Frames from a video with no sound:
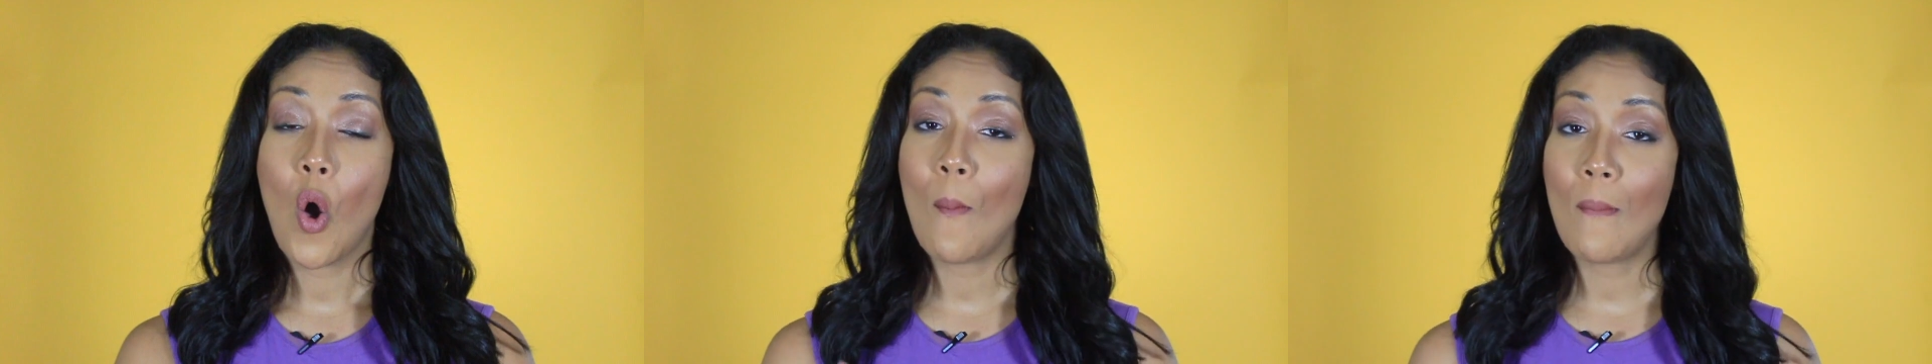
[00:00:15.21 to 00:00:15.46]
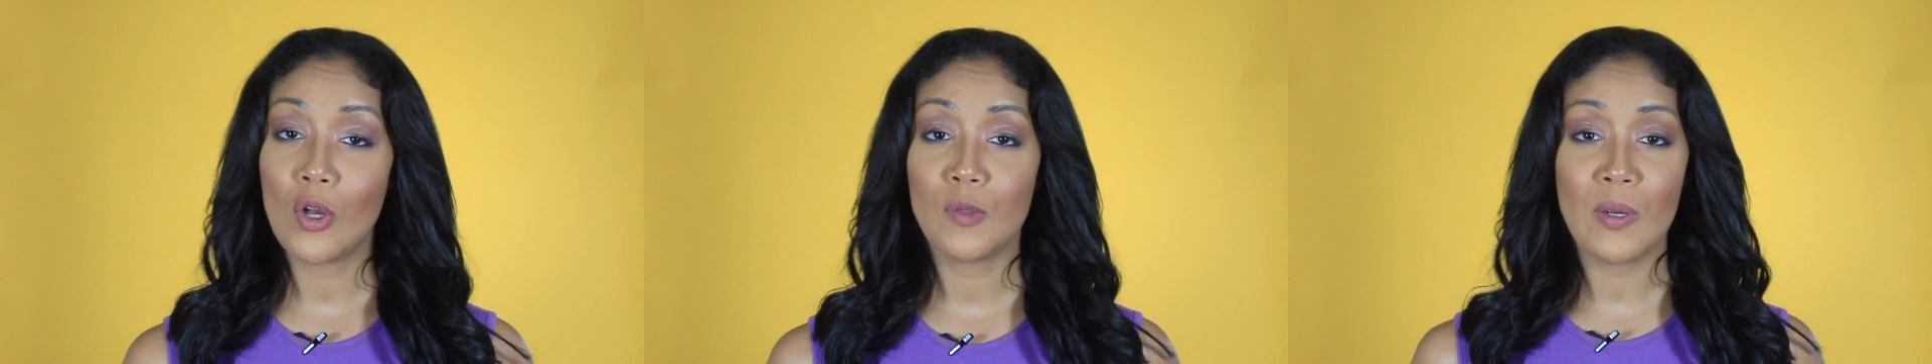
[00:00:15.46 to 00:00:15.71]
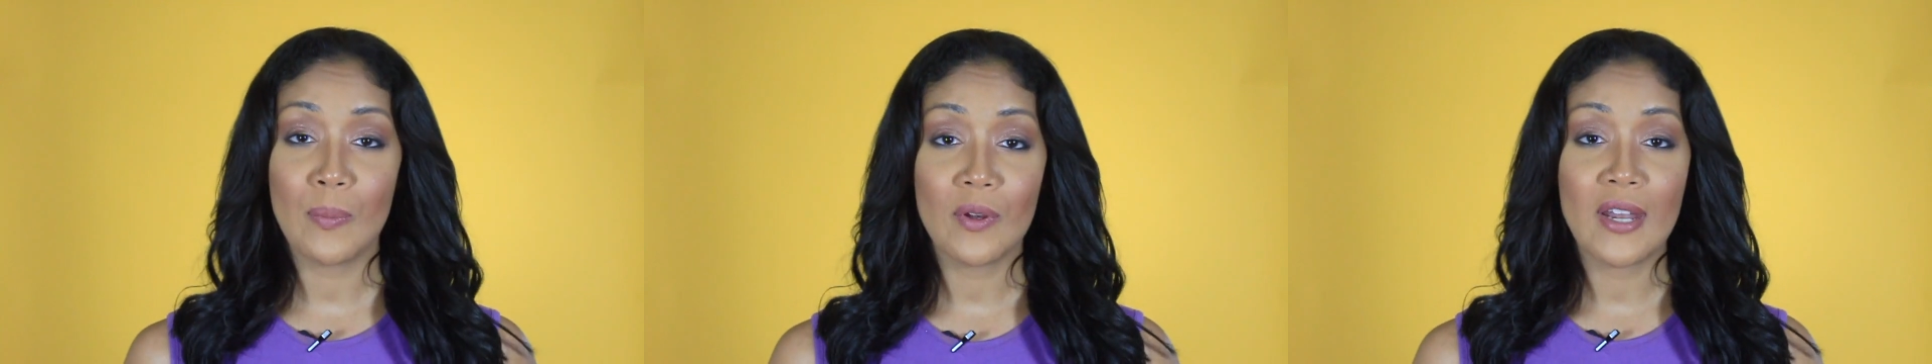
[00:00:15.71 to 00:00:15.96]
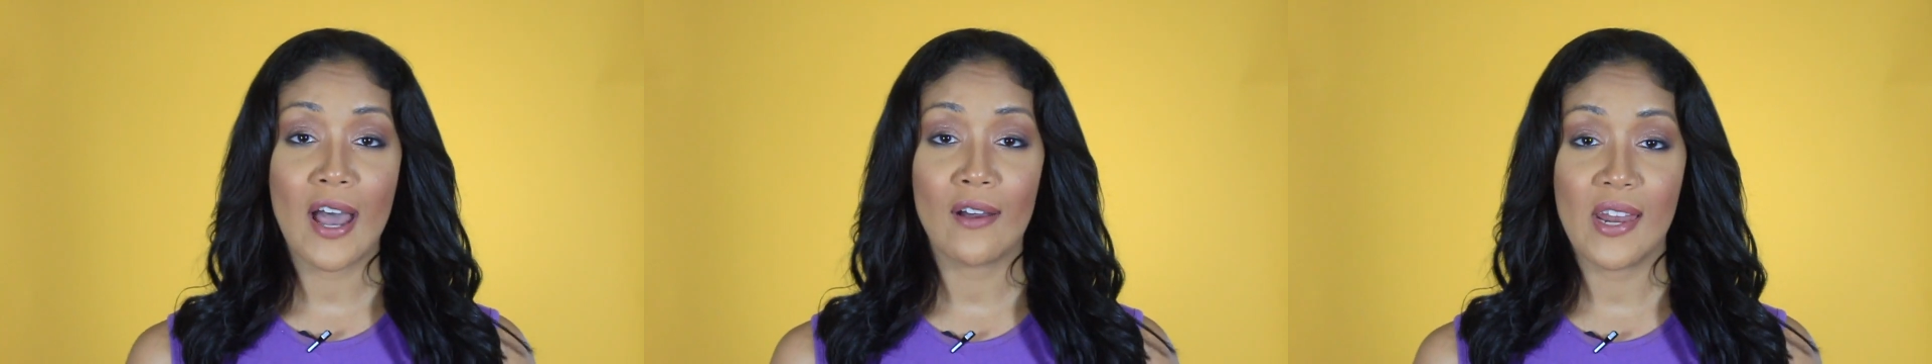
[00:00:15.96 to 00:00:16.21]
Most people
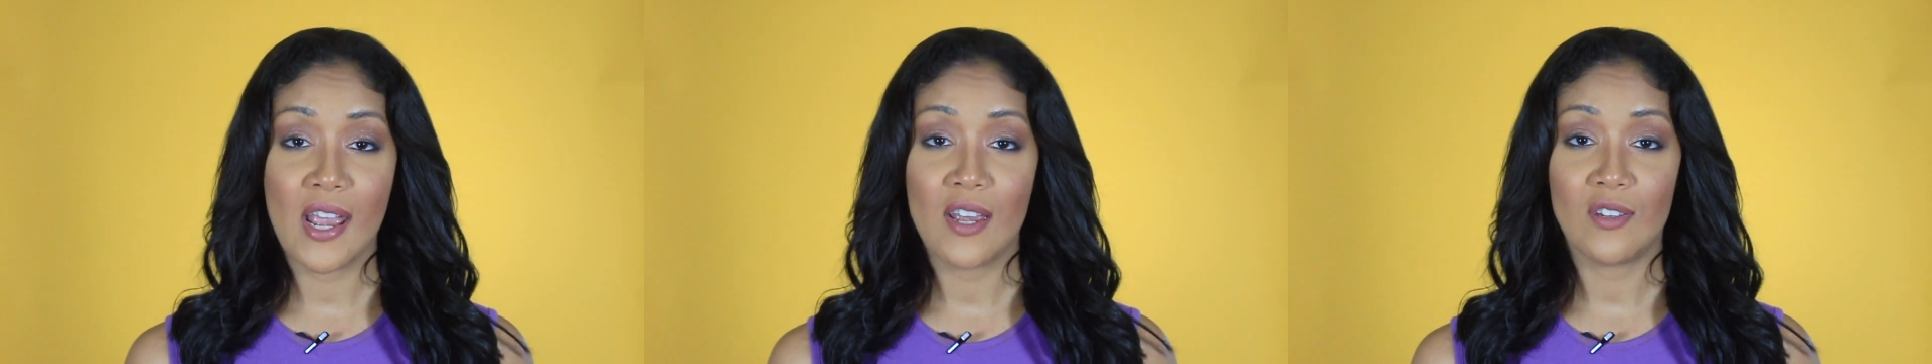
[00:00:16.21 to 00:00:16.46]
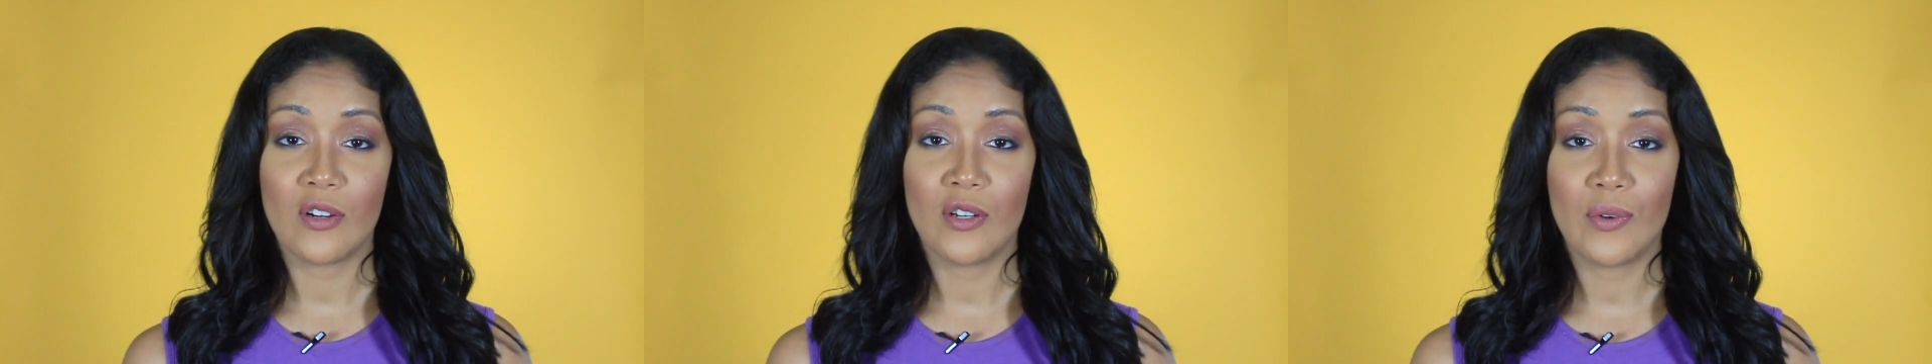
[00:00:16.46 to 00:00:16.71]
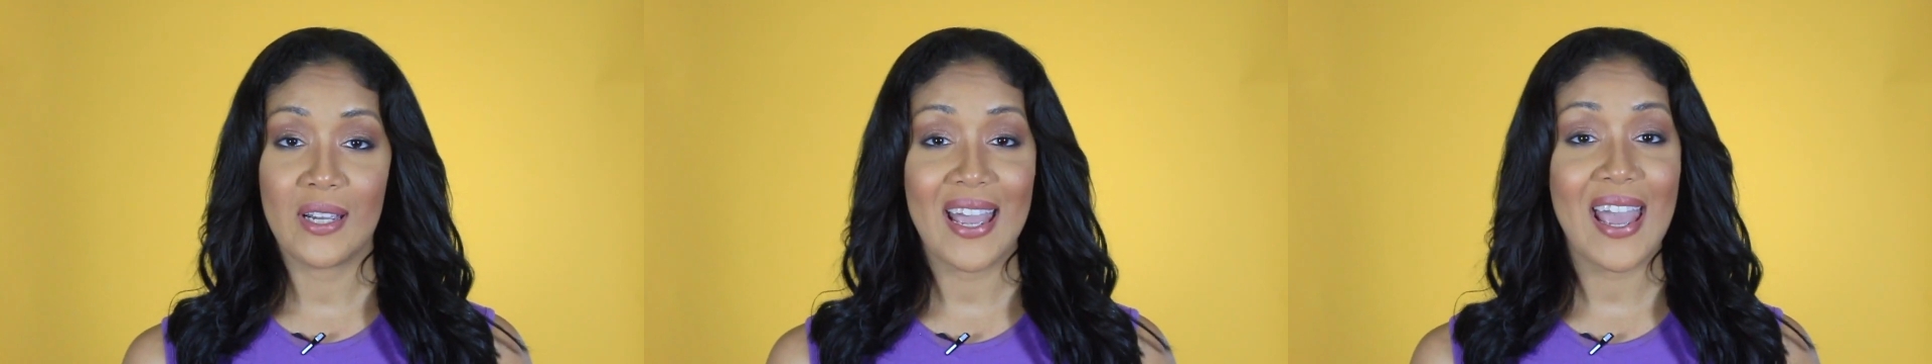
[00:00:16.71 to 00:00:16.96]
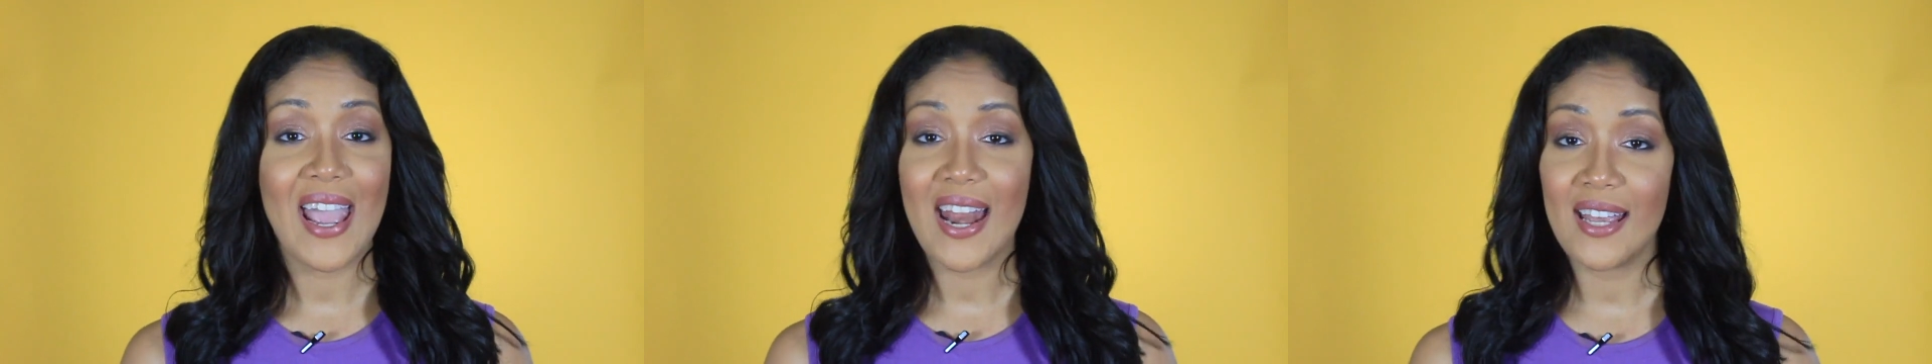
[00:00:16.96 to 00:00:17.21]
nowadays are doing
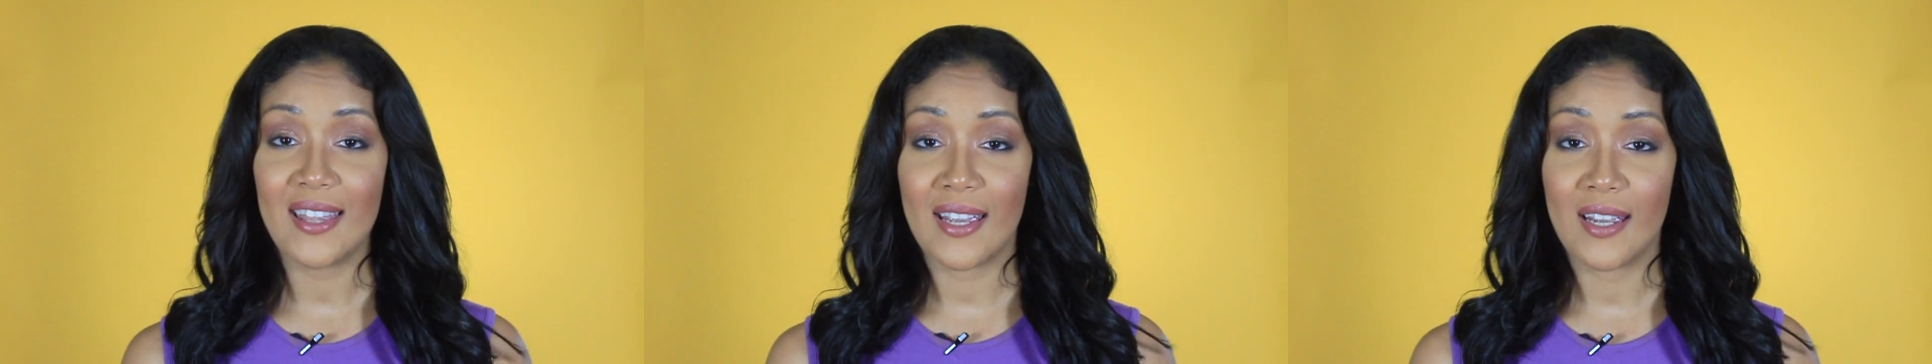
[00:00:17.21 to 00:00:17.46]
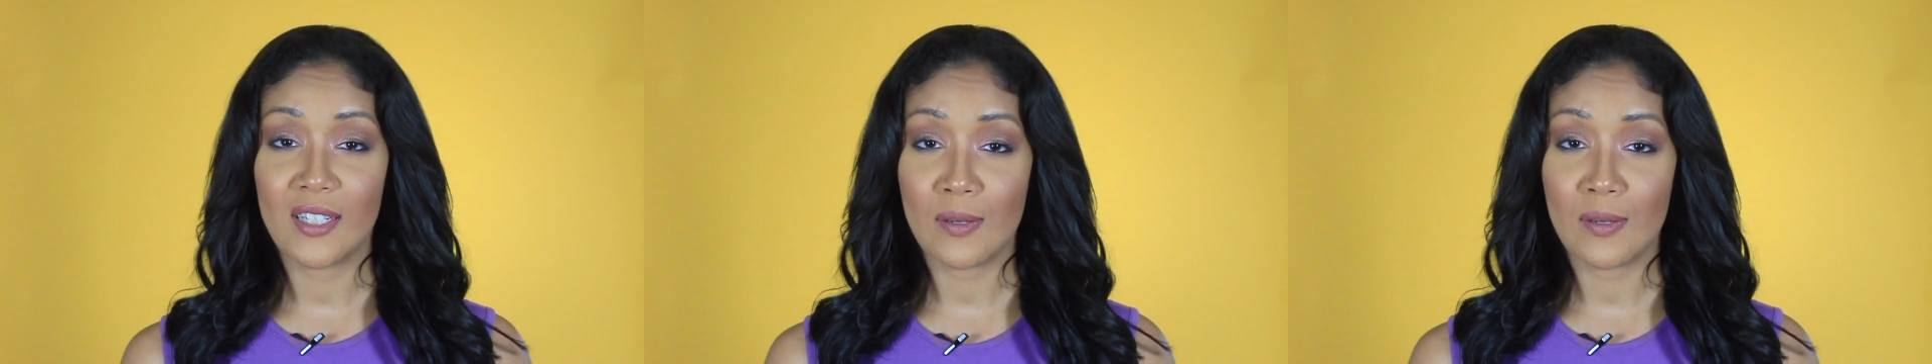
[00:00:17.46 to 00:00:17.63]
anything